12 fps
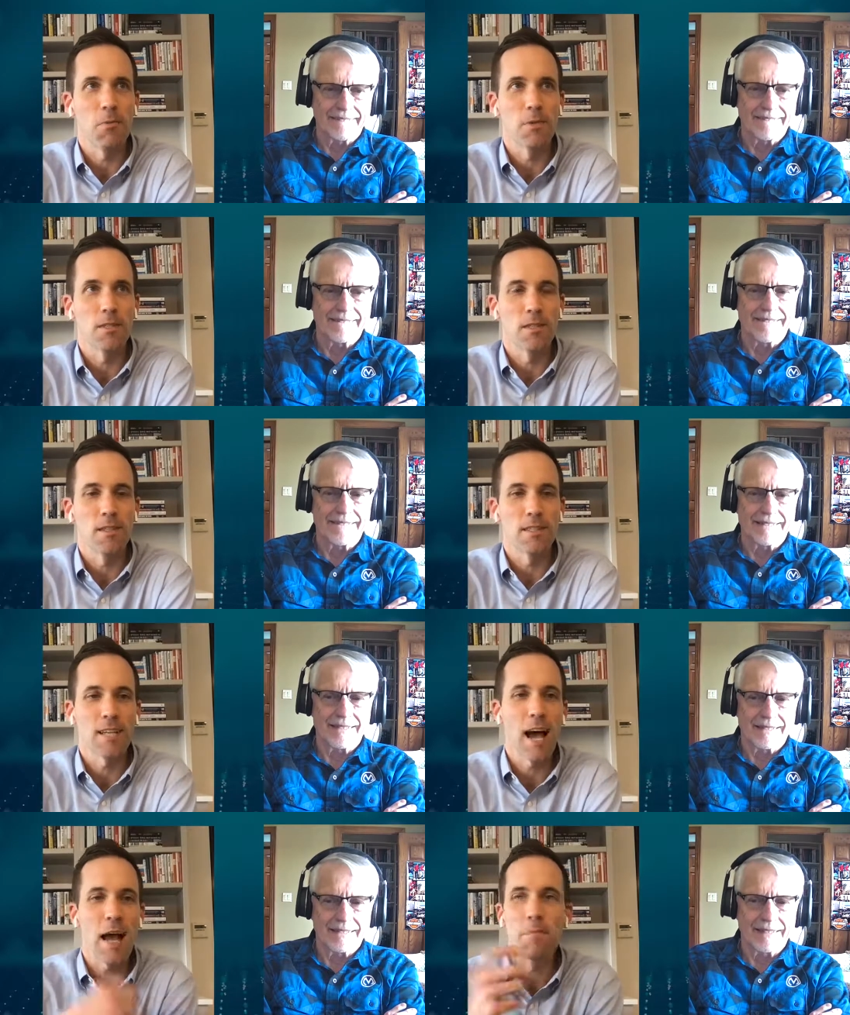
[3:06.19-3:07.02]
Speaker 1: It was
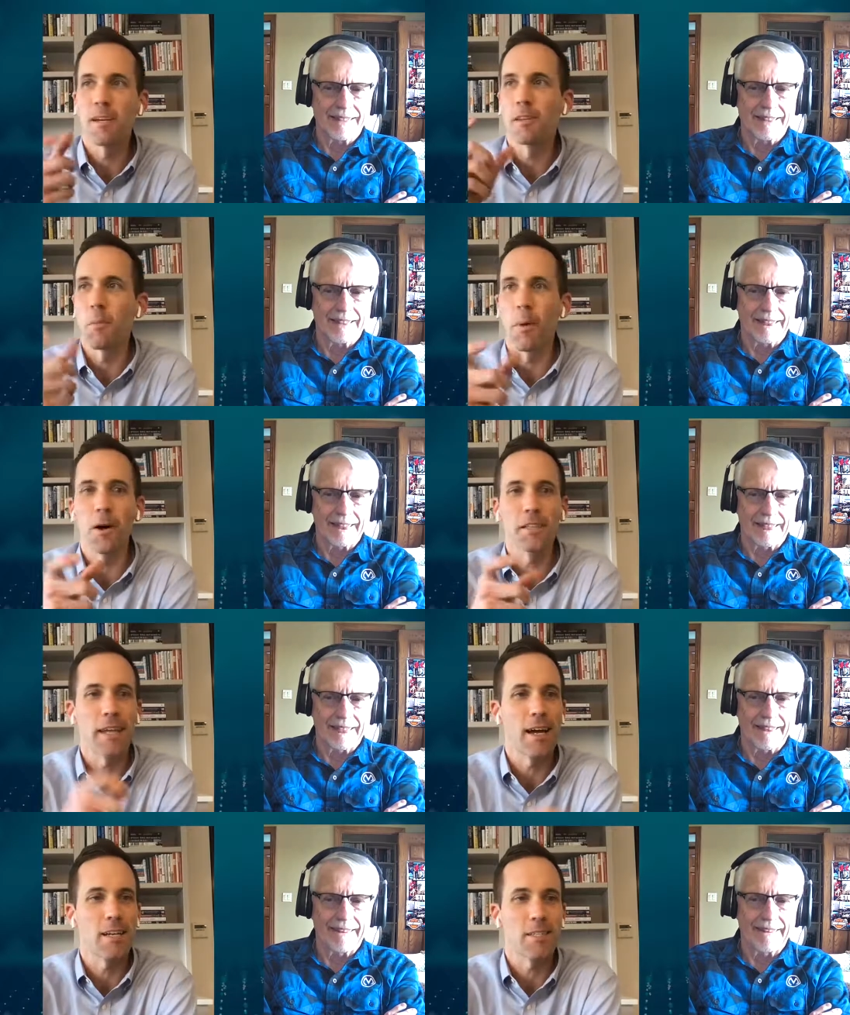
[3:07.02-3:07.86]
the timing of the
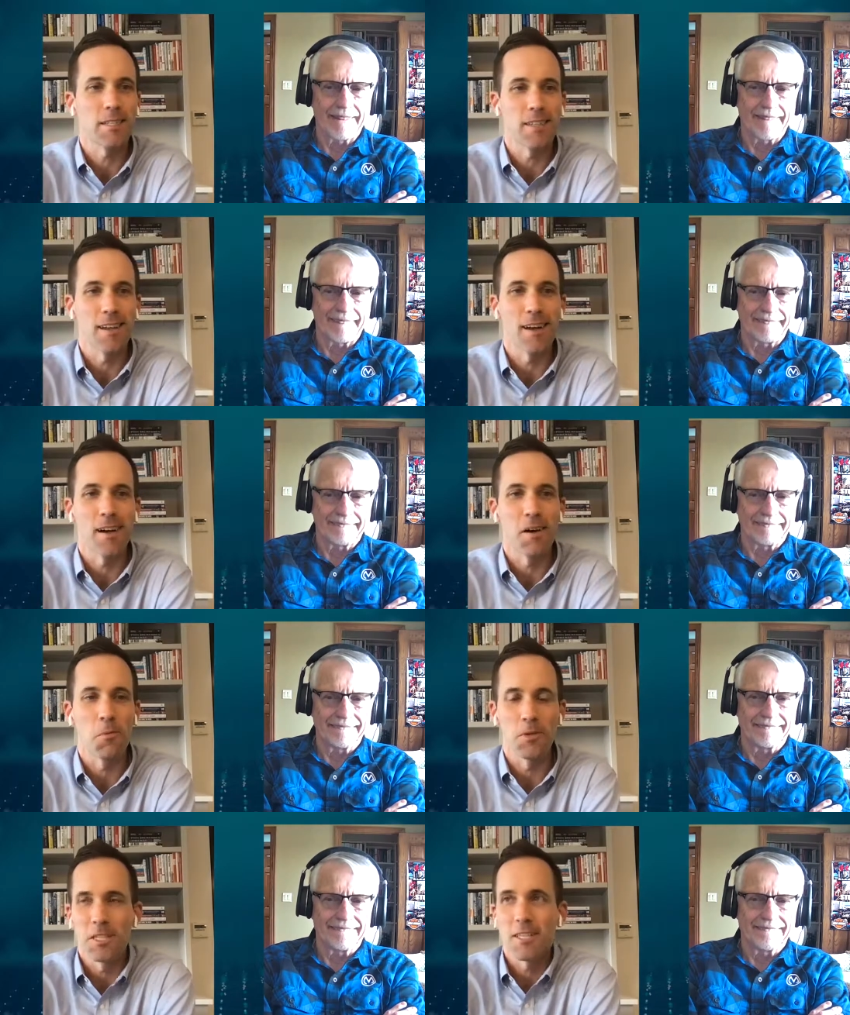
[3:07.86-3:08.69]
podcast.
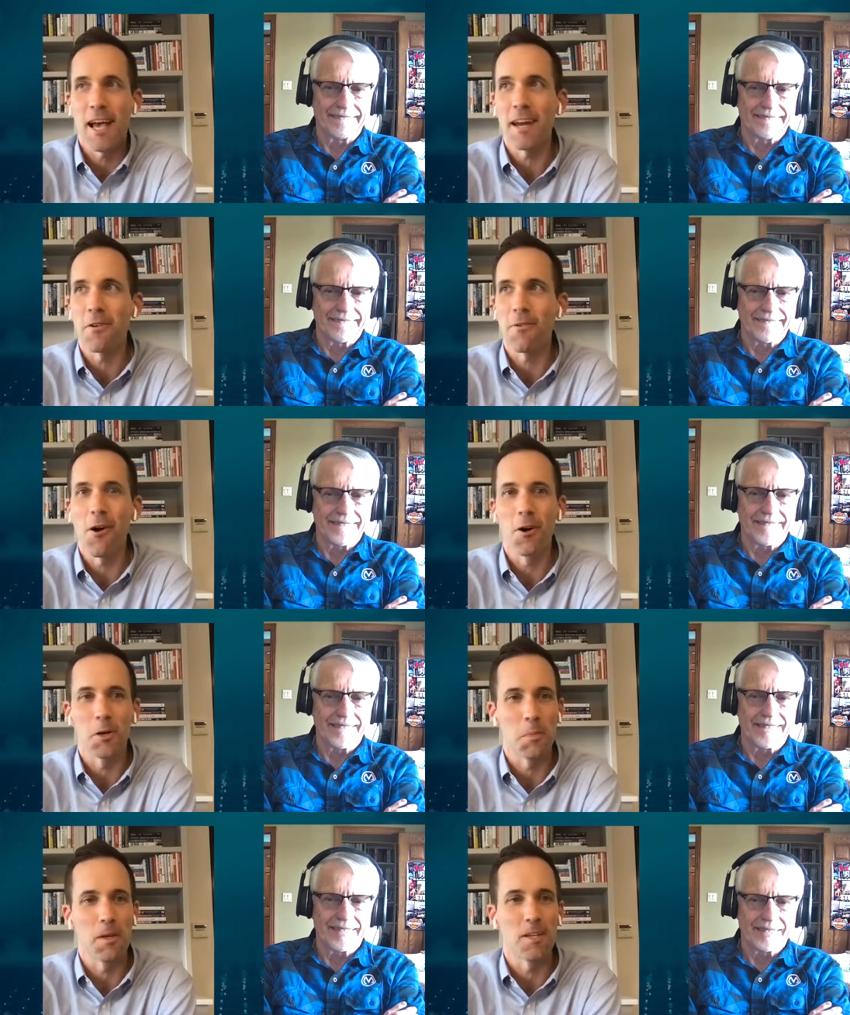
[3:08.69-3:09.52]
Uh, we just had it
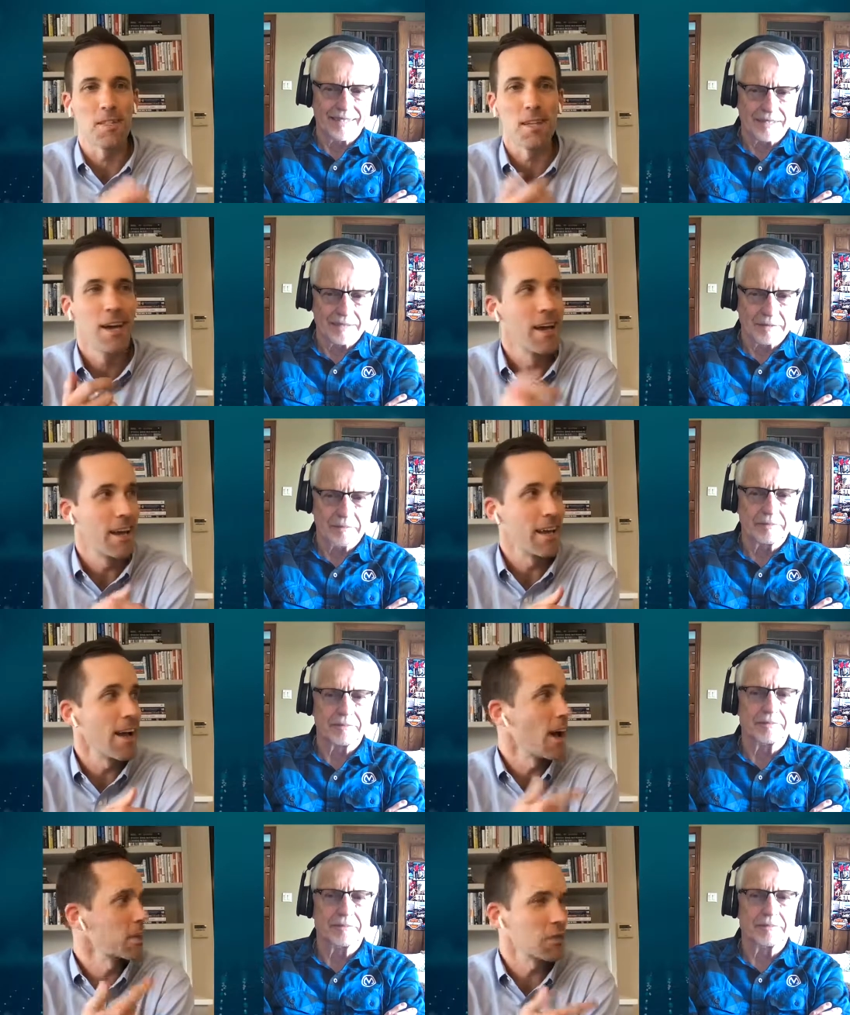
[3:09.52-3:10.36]
wrong because
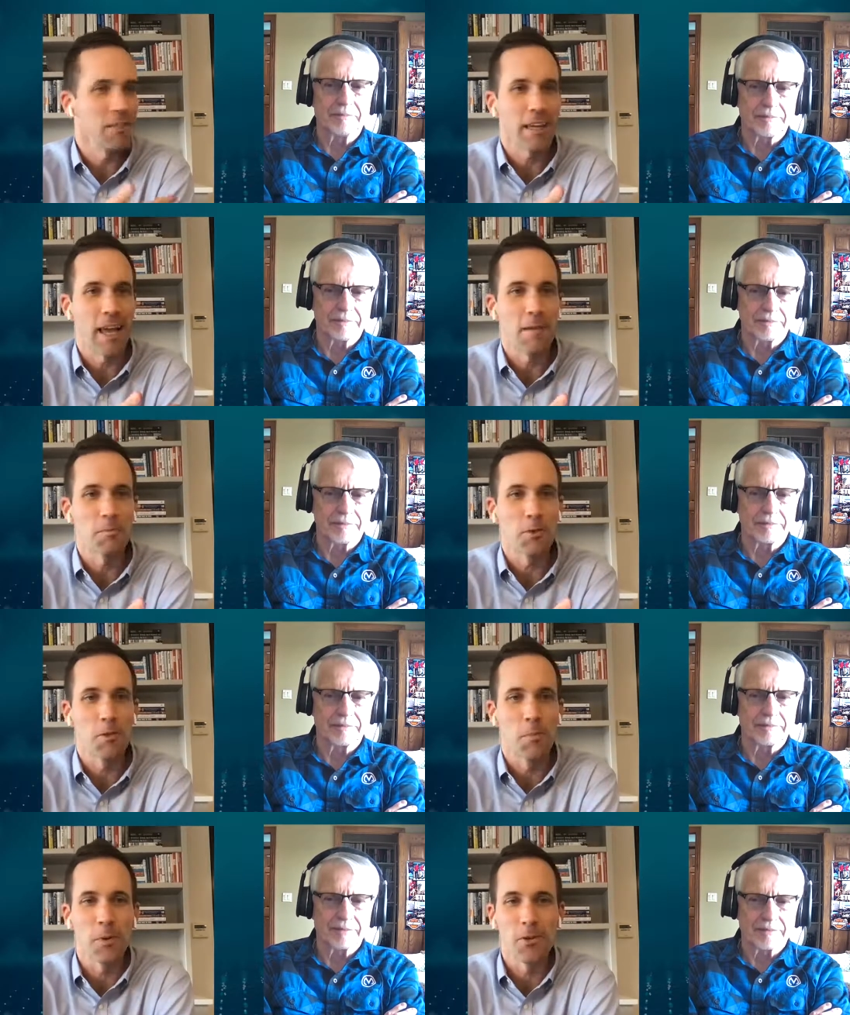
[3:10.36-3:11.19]
he actually came
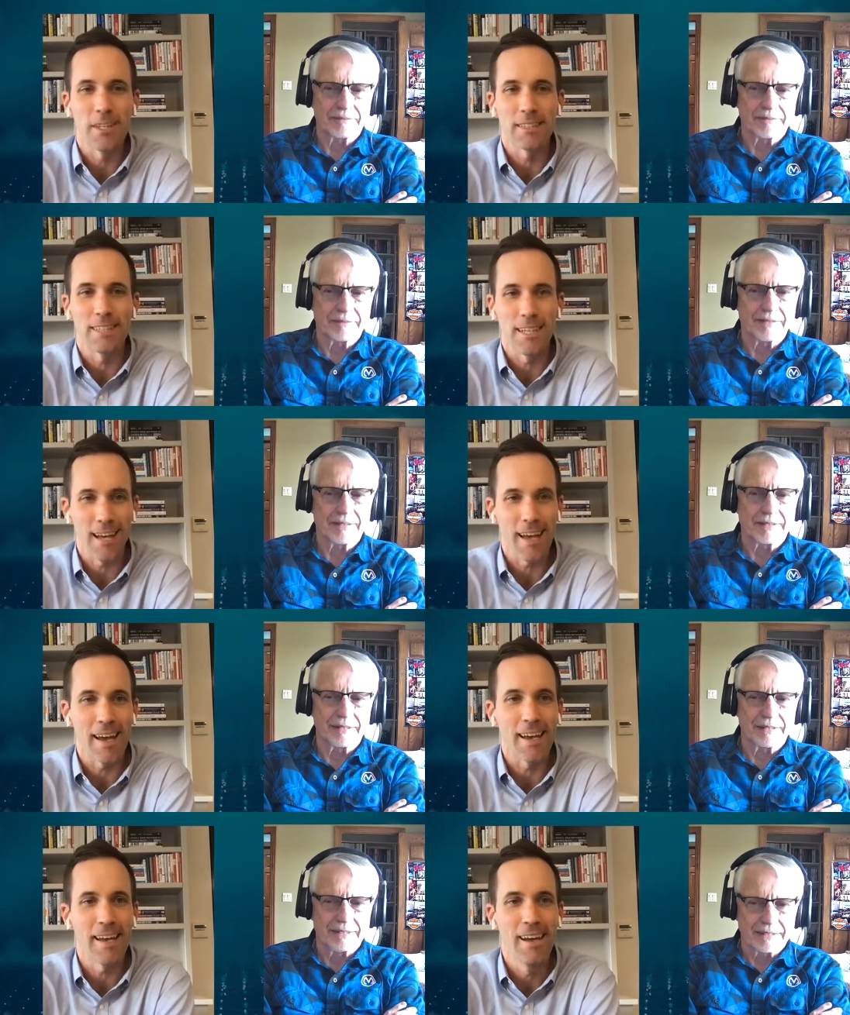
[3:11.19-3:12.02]
through the building
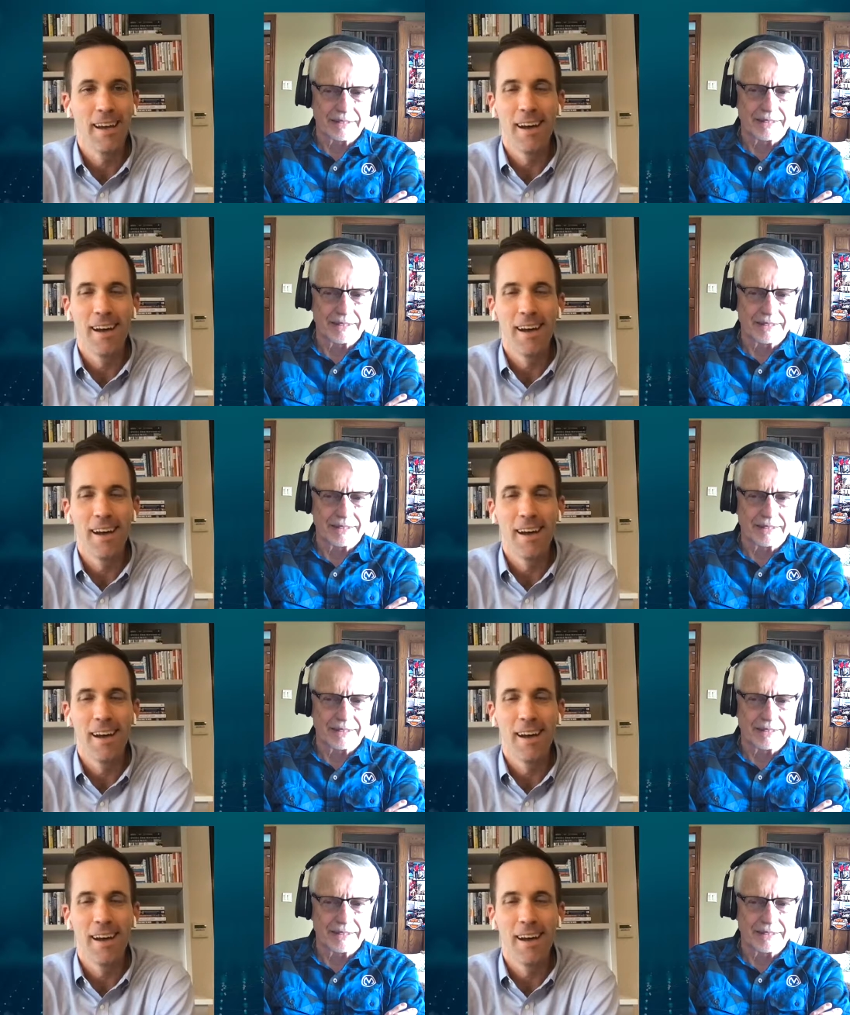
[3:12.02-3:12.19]
today